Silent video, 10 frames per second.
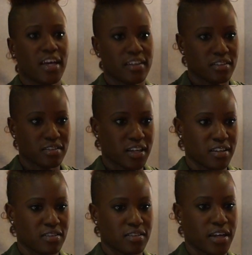and
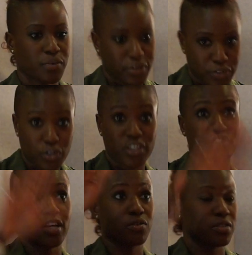and and we have to
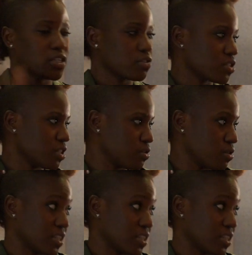crescendo and decrescendo.